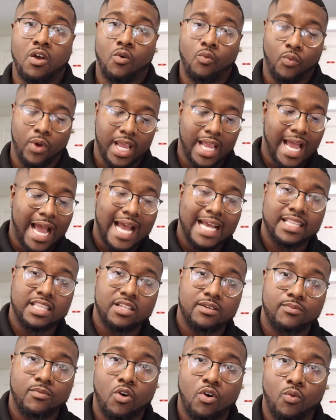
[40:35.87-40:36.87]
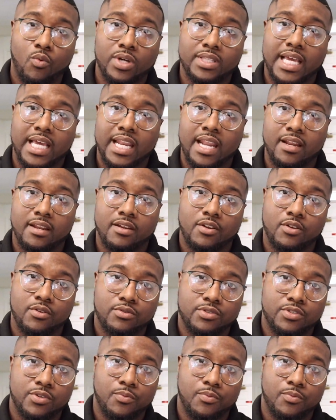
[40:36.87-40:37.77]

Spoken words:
We guide them on what they need to do to